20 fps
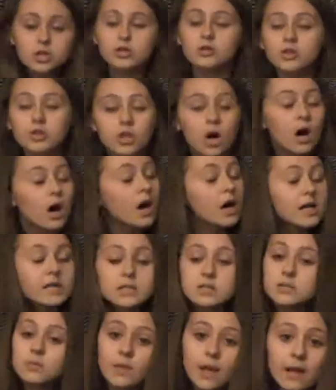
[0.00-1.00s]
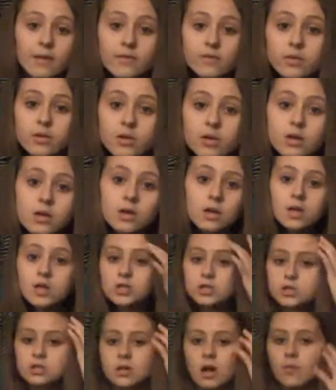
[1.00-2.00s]
your thoughts, whatever.
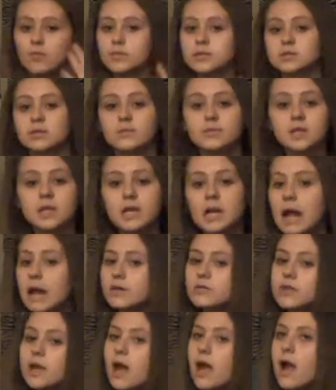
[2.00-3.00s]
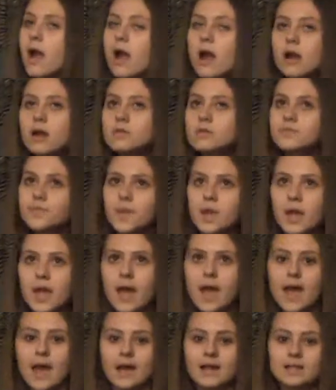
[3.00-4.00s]
Just comment something, I don't care.
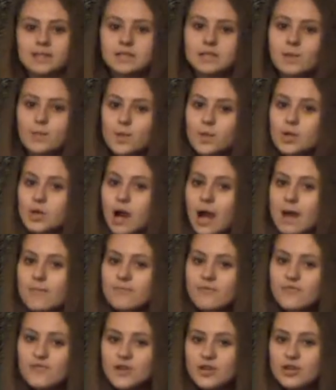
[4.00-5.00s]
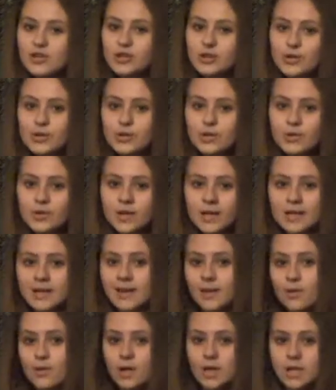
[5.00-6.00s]
And subscribe if you're new,
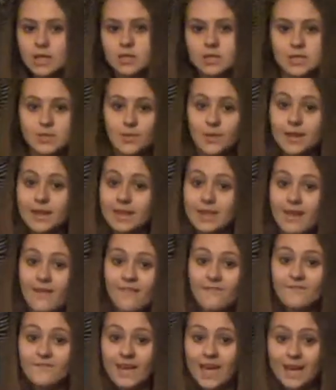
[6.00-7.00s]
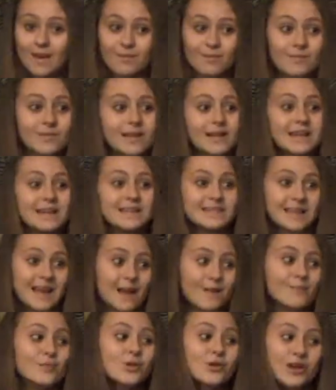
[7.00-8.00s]
and you can join the fam because
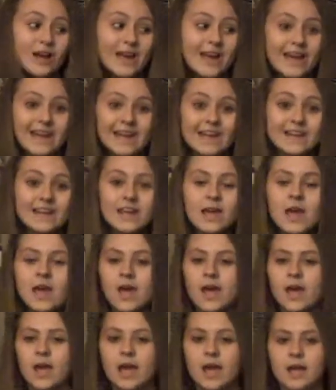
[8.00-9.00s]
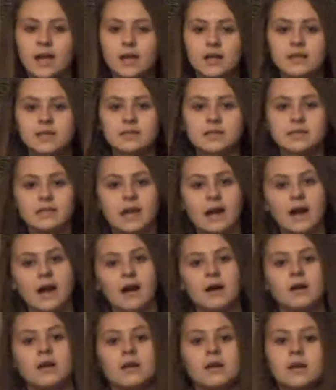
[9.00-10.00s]
I'm great. And
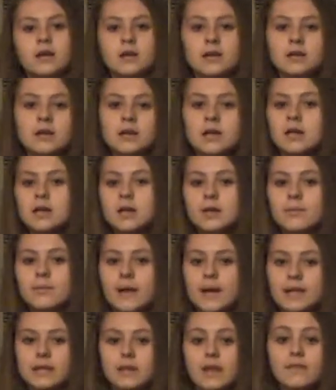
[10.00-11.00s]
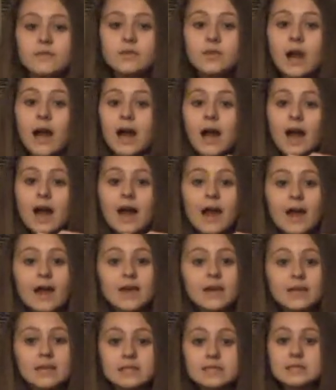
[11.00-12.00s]
yeah, I love you
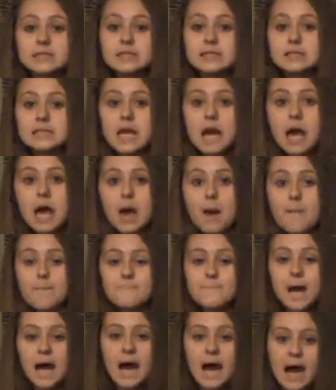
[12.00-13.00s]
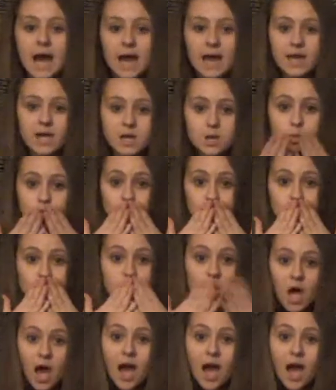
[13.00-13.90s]
guys. Bye.